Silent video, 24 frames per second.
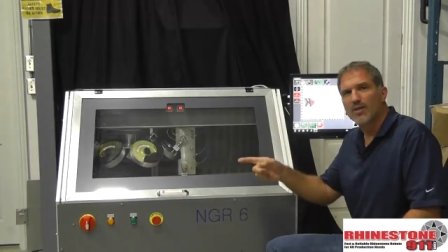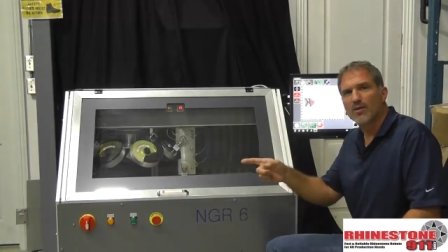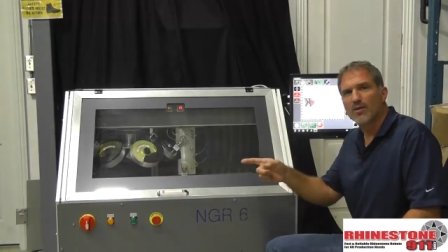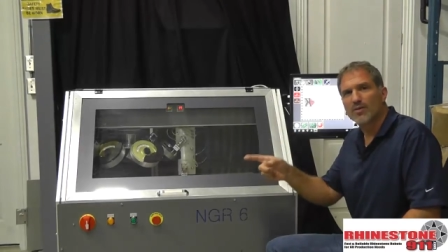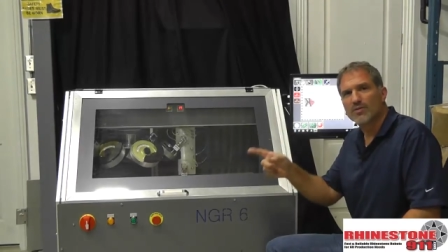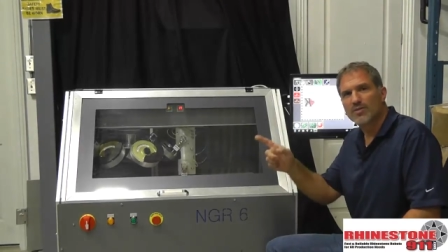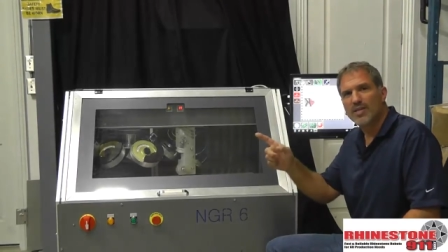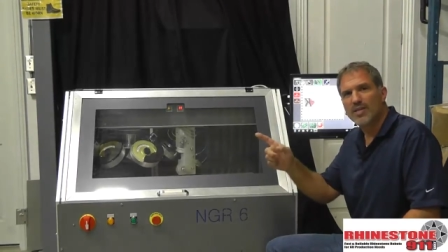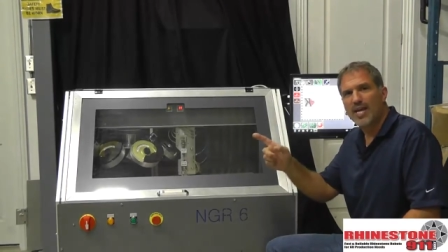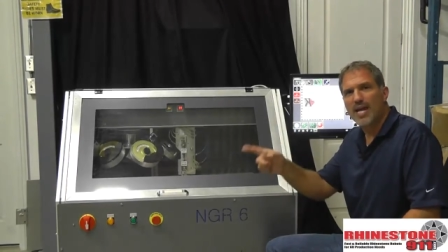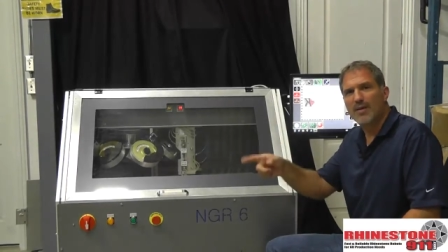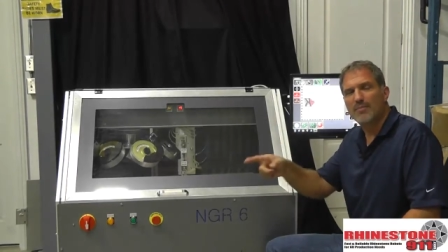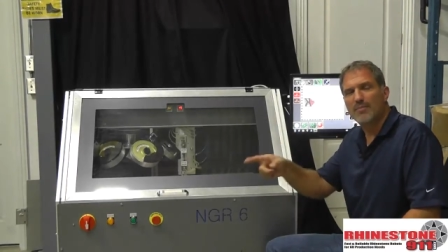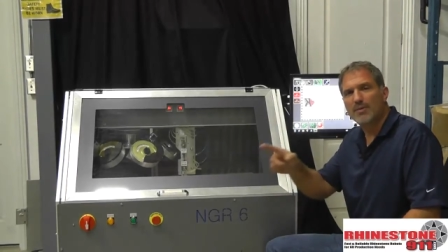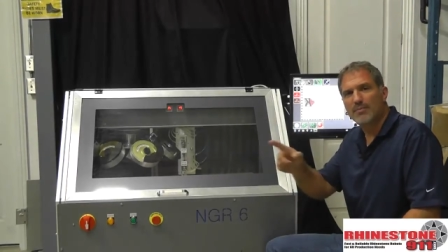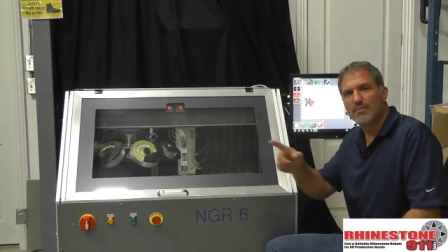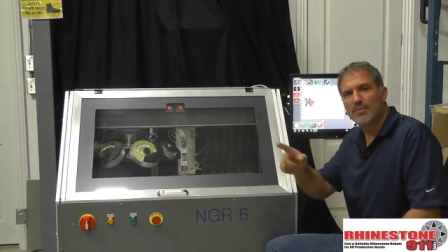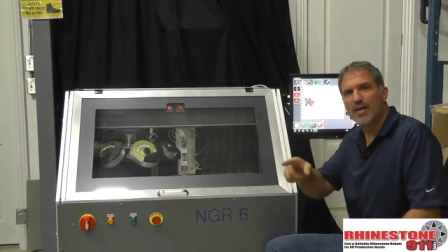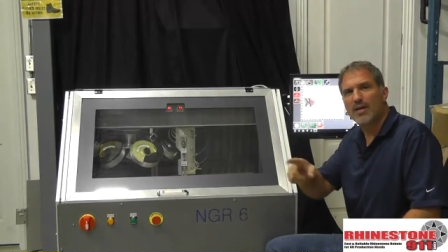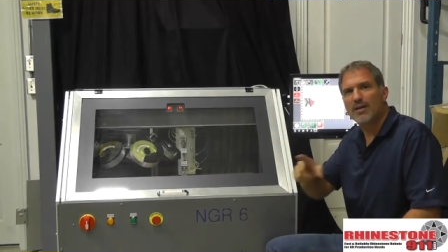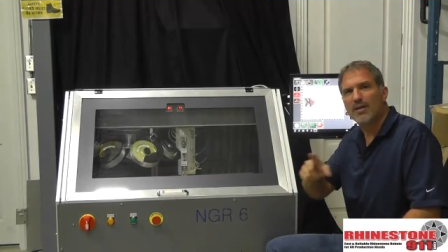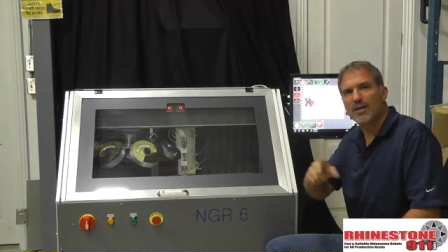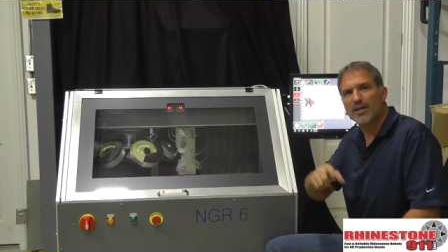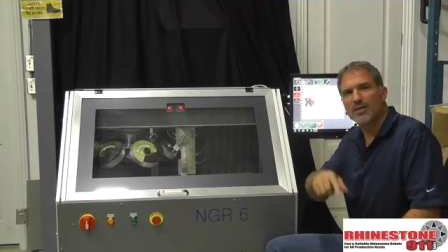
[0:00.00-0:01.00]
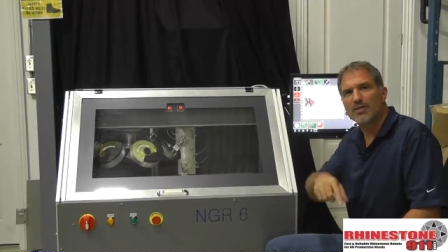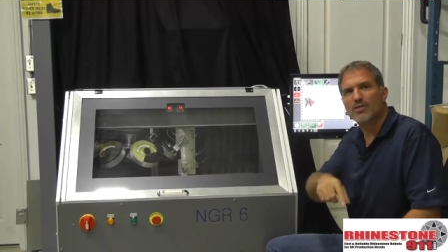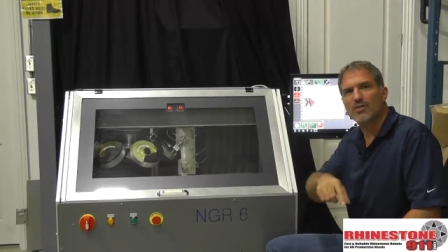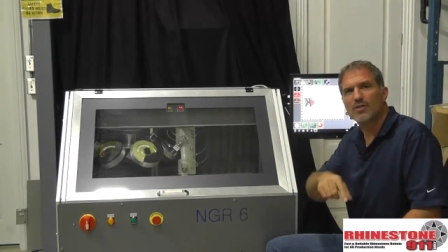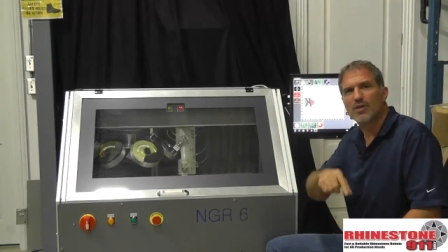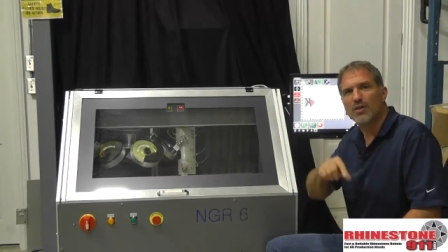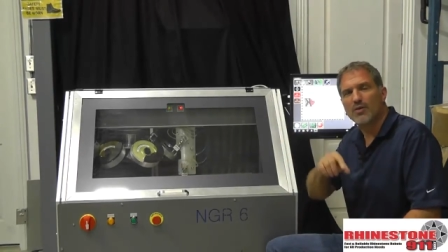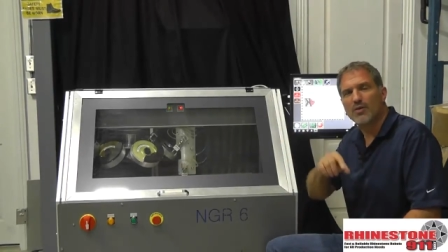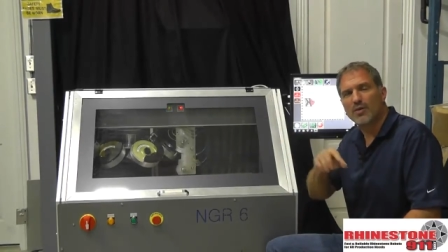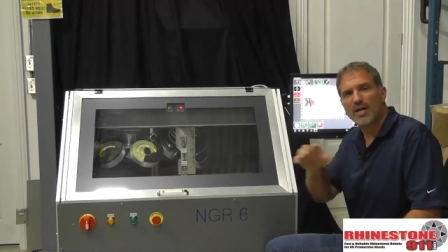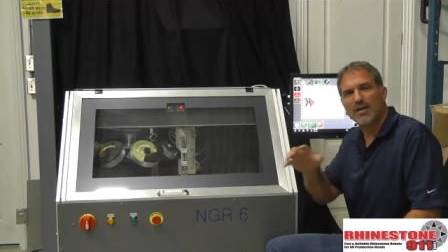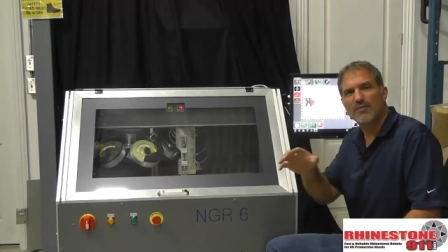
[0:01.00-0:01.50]
Sam and Mary and
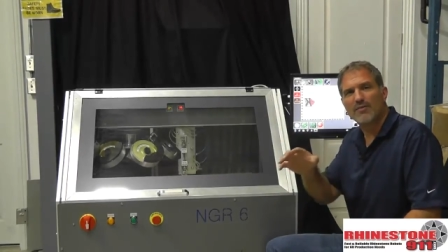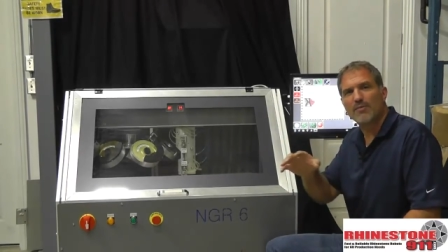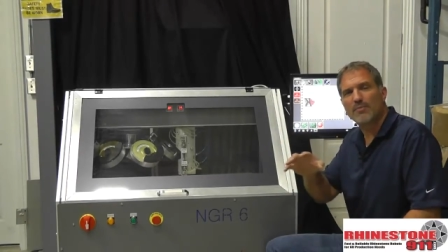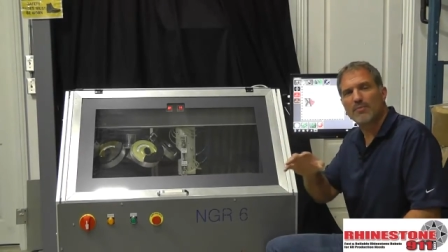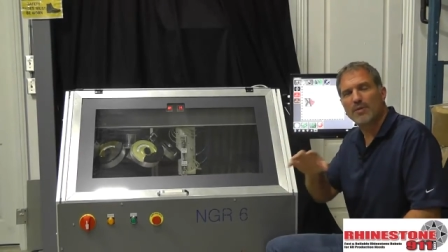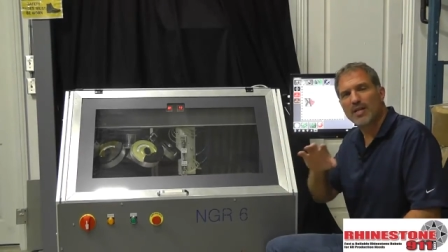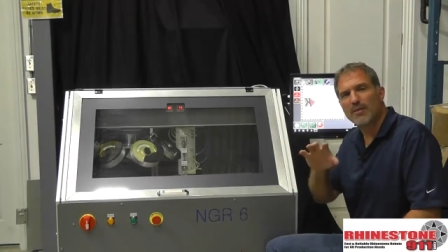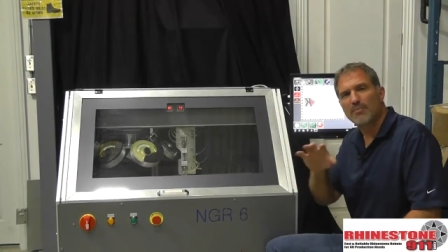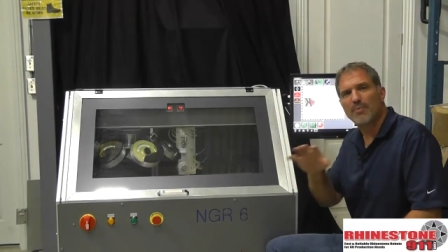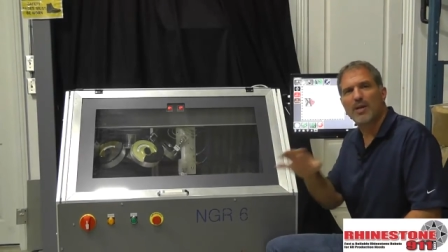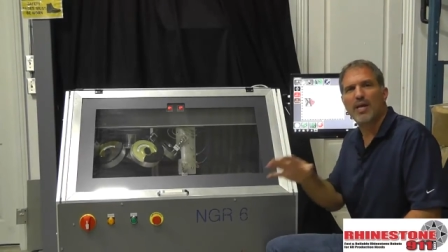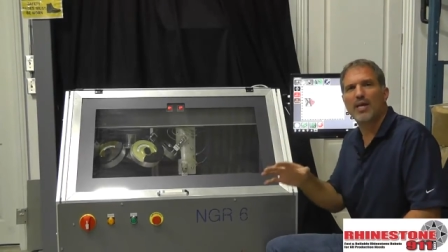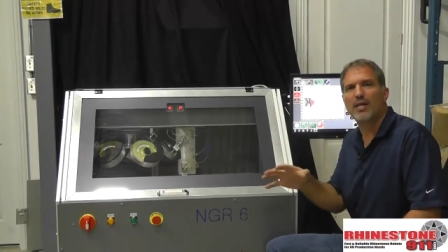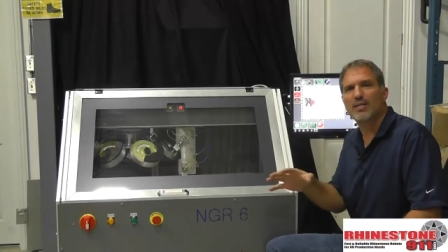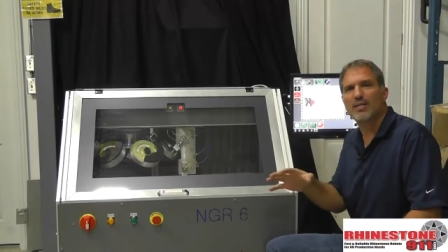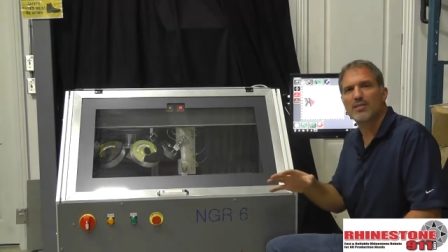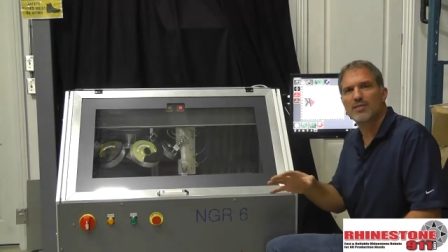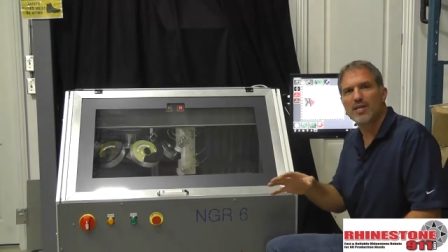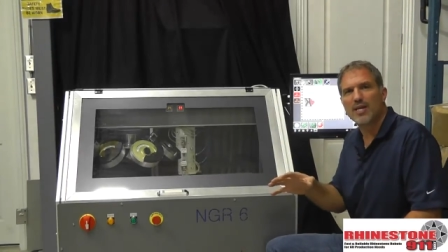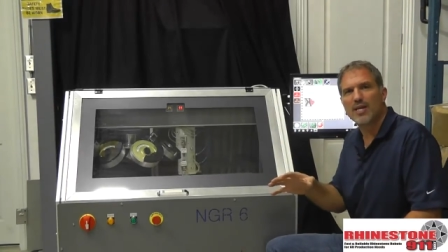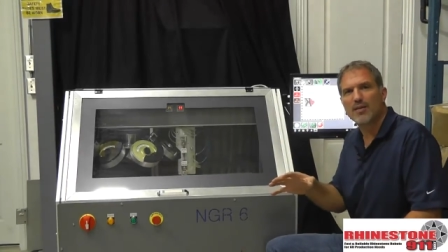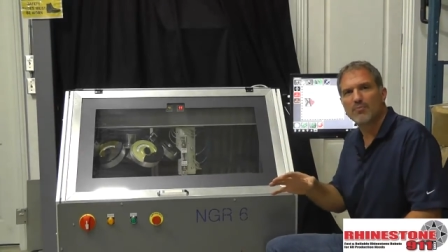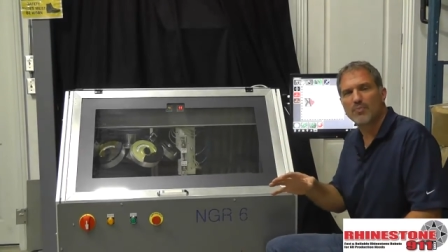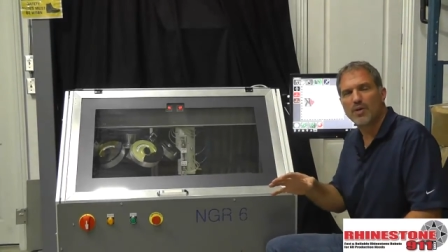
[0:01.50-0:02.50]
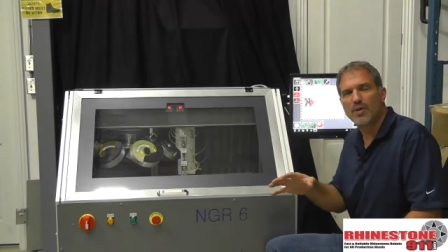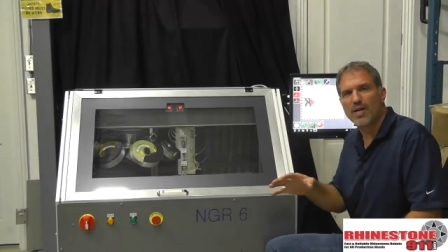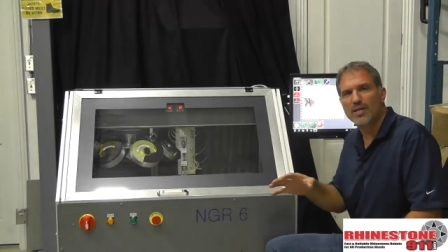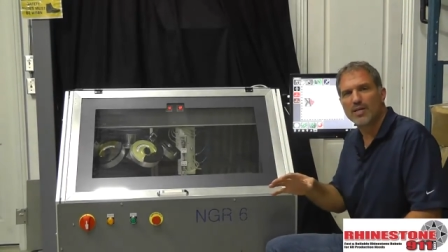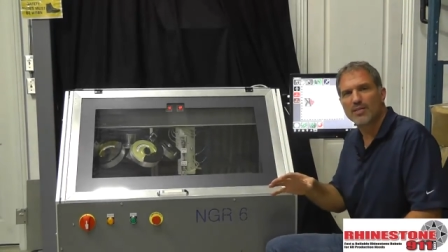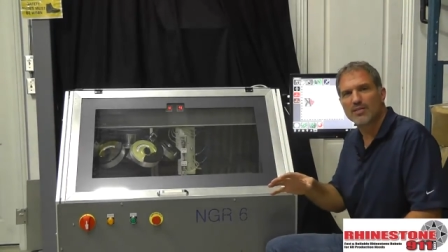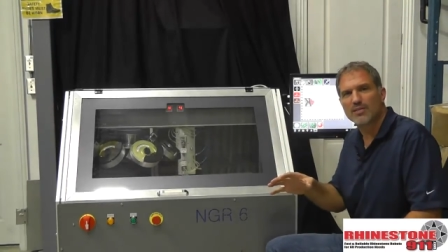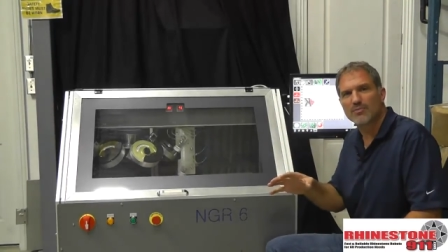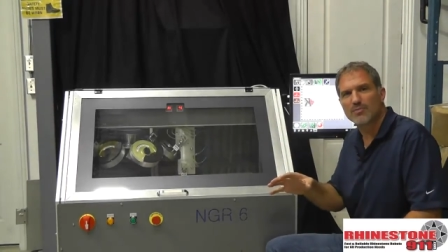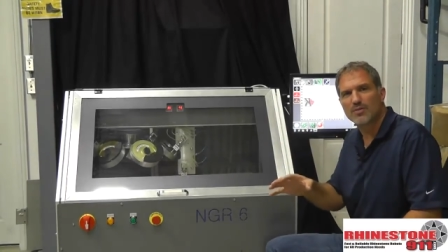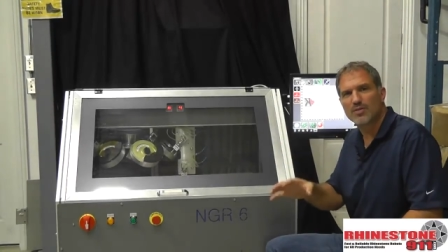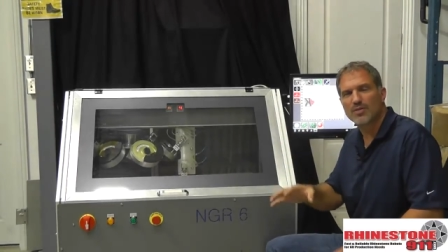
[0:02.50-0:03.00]
Joe and everybody paid the same
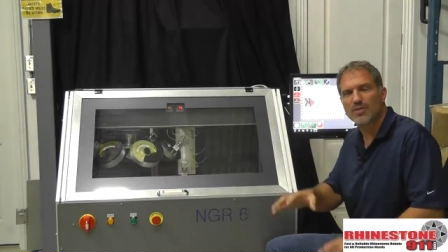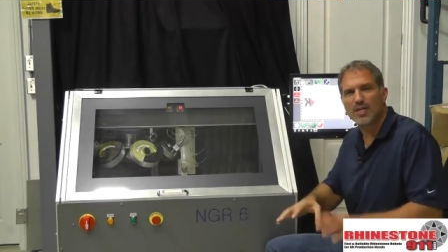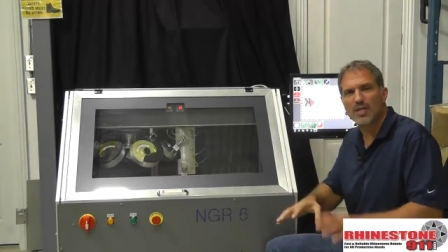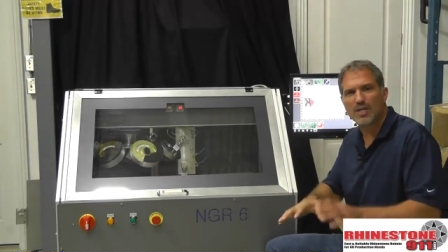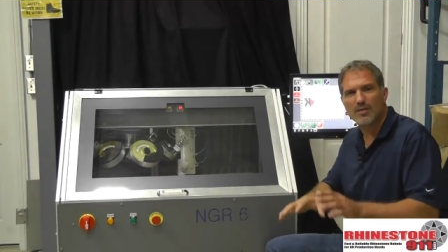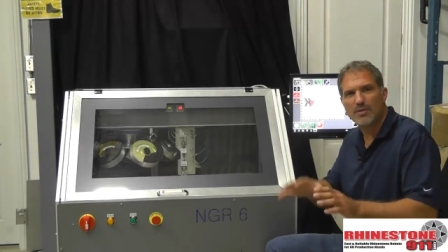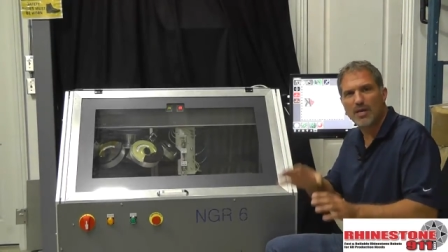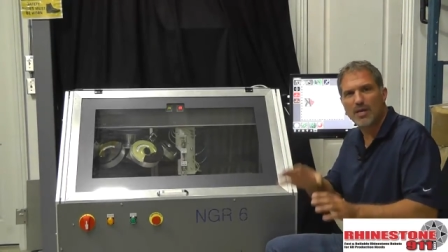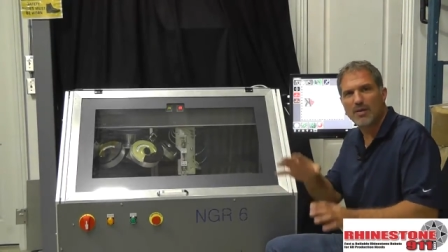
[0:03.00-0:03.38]
price for the machine,